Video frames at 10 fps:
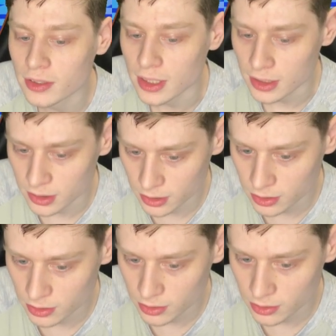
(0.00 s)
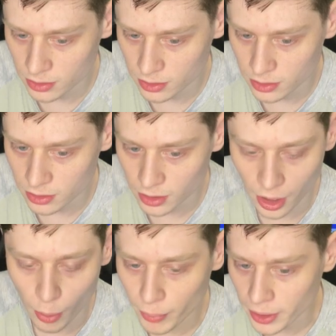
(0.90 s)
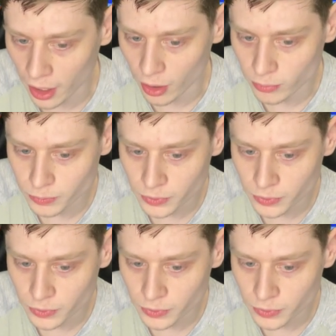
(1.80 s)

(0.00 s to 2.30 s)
Okay, open that up.